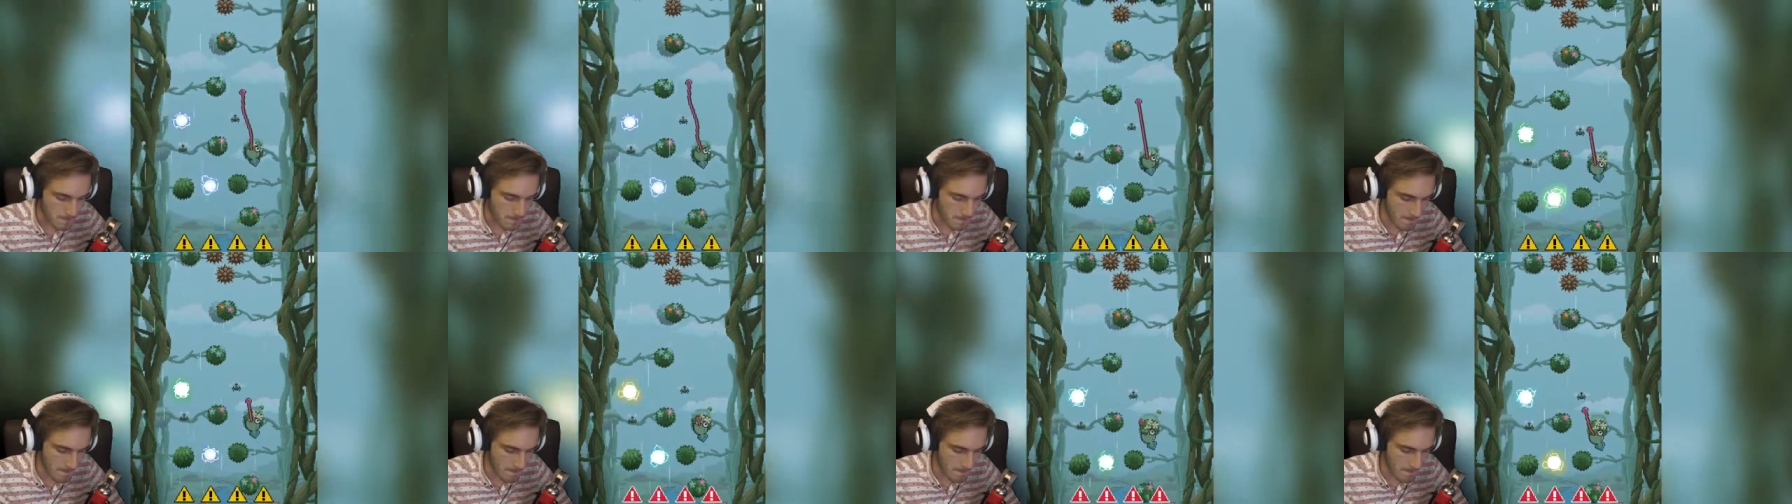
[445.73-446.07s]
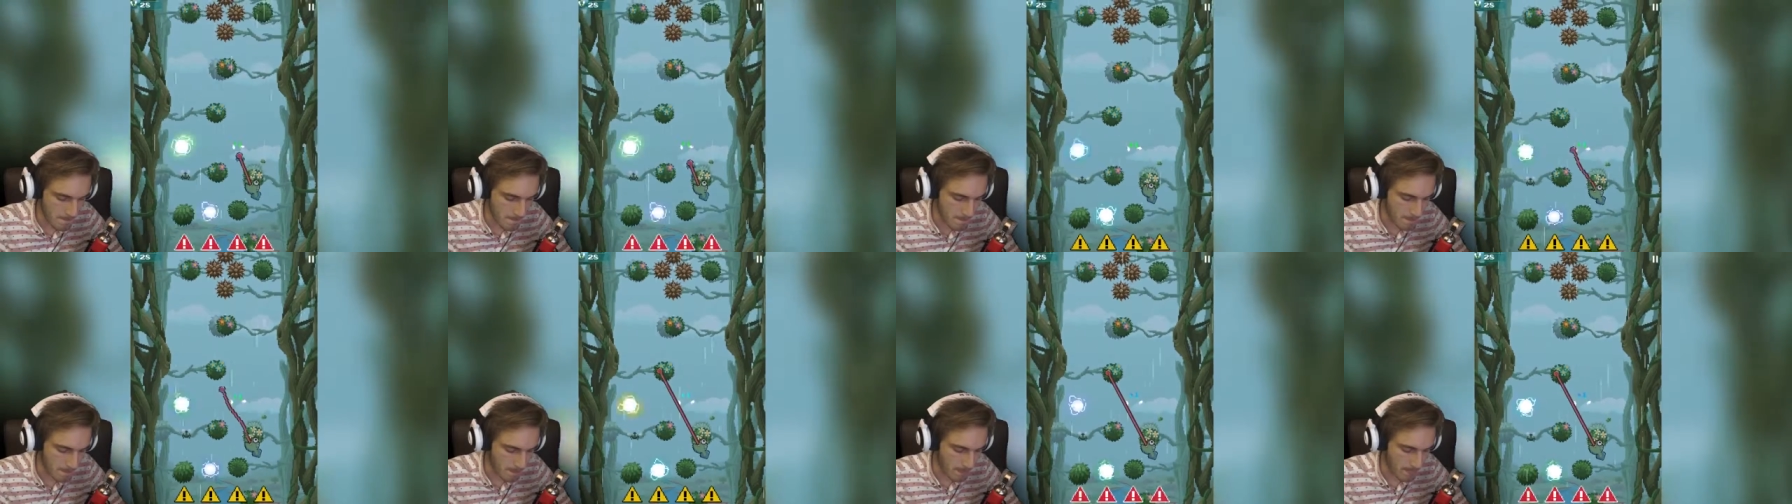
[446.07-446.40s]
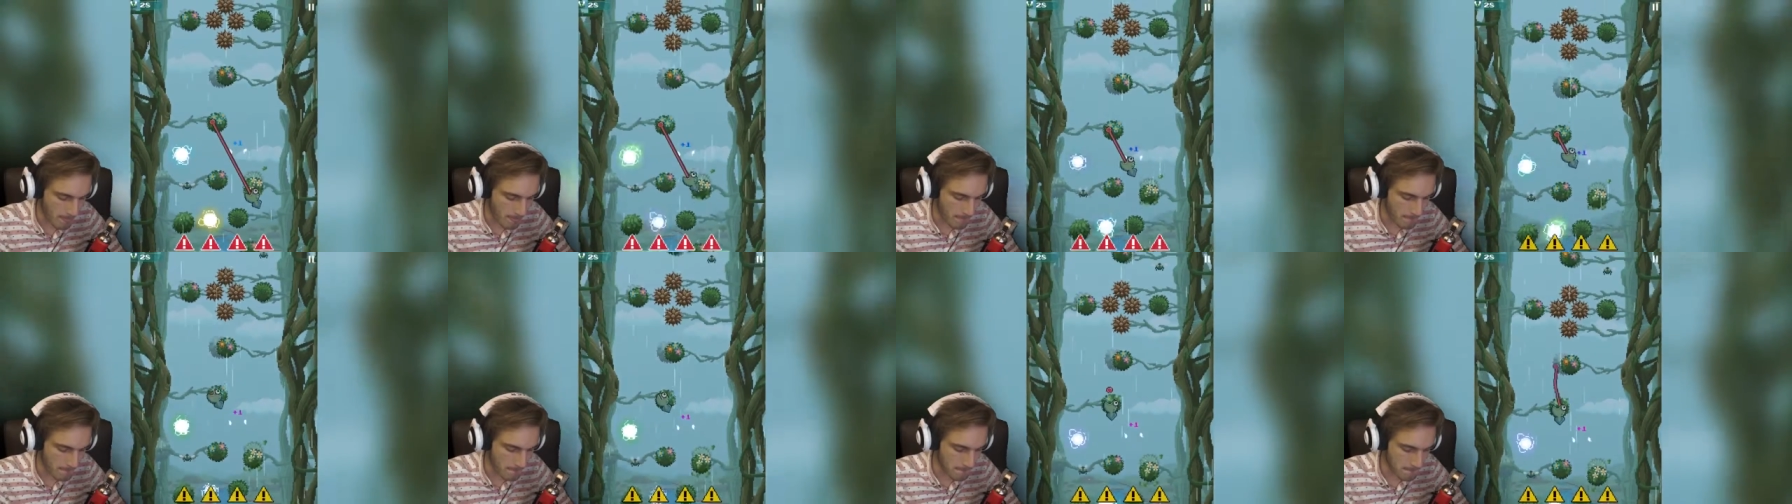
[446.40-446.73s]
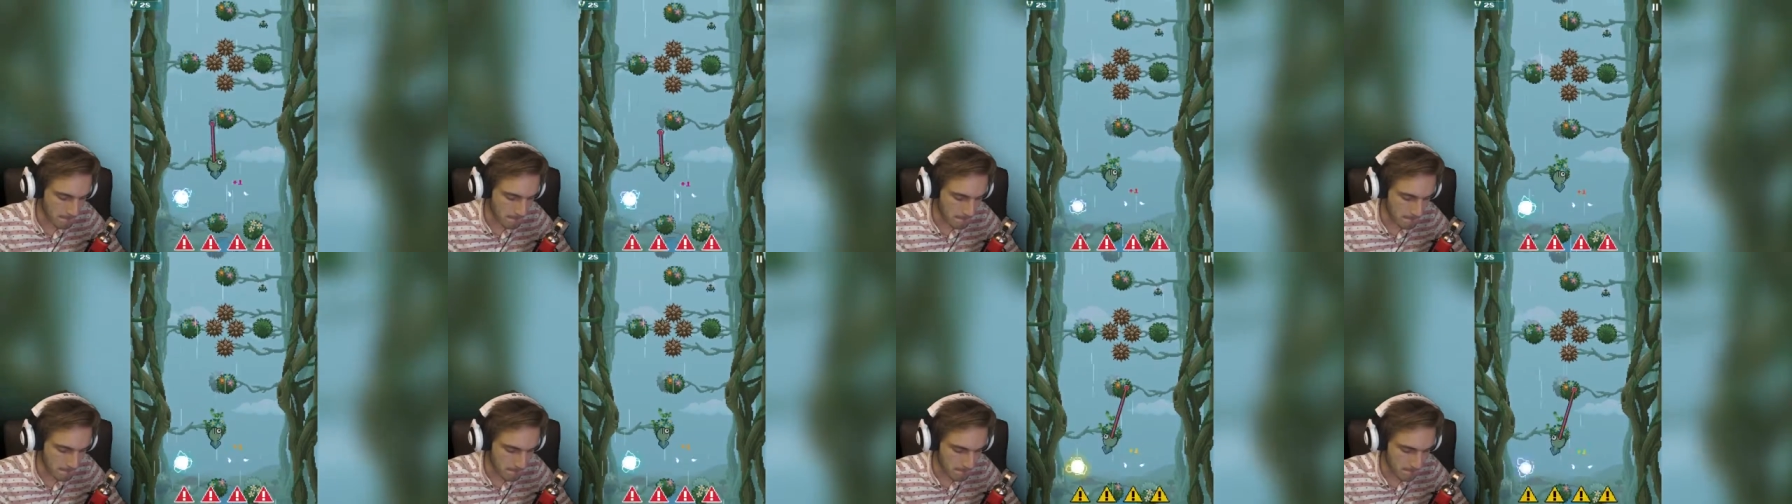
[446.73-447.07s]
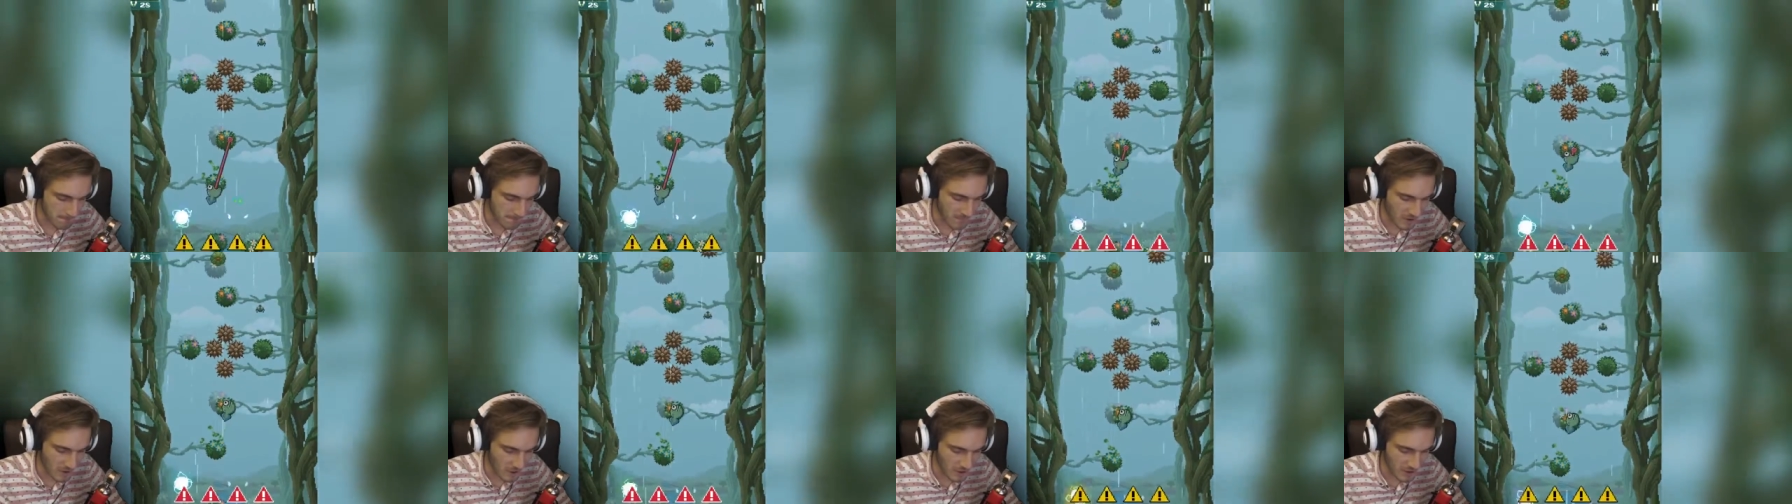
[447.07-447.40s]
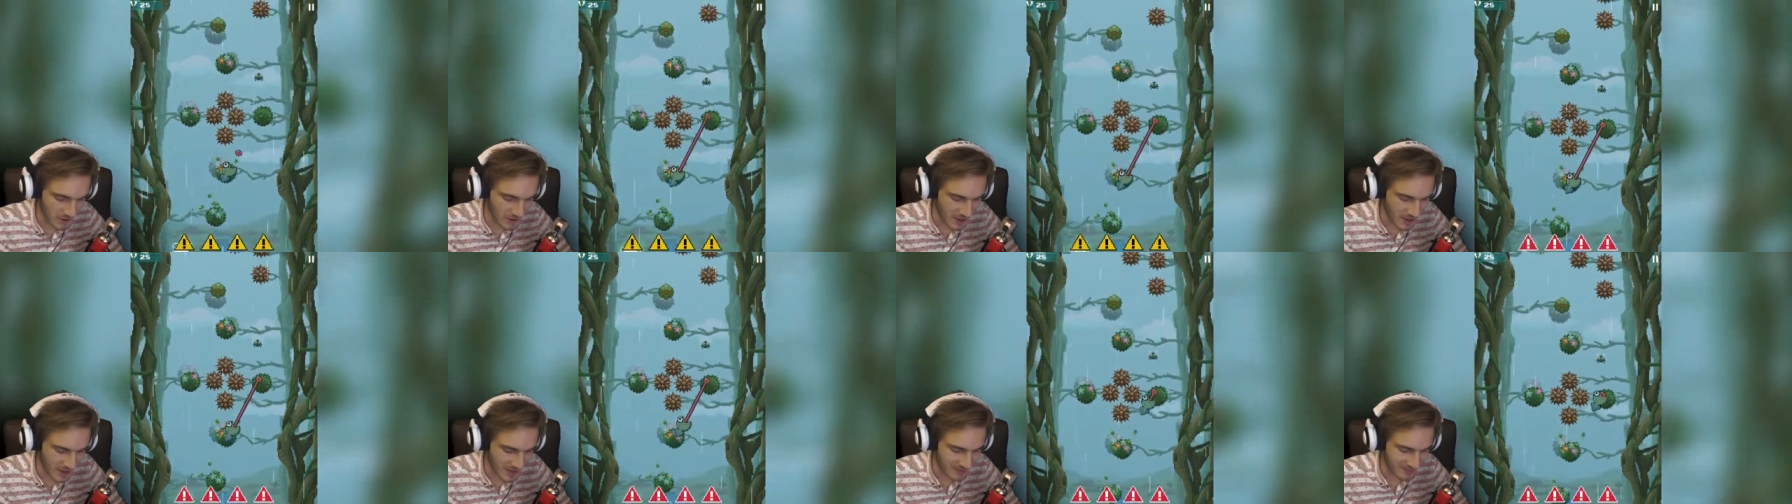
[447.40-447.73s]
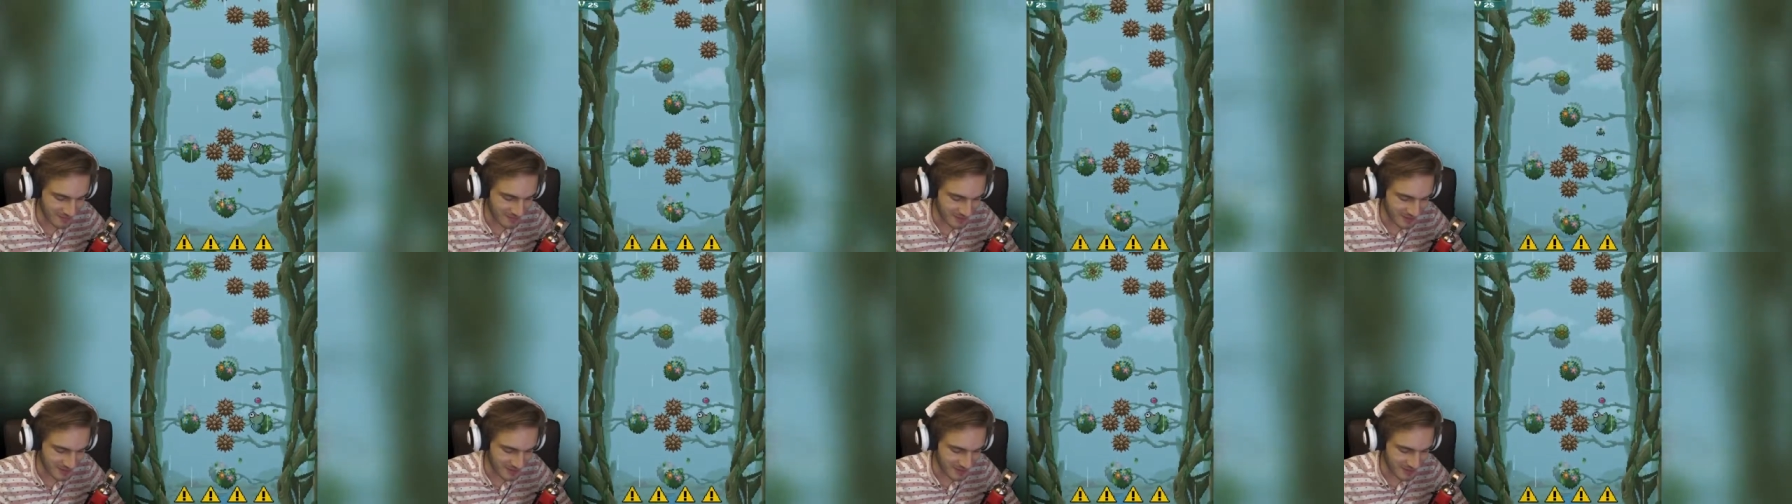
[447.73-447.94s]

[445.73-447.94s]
Mmm. Oh god,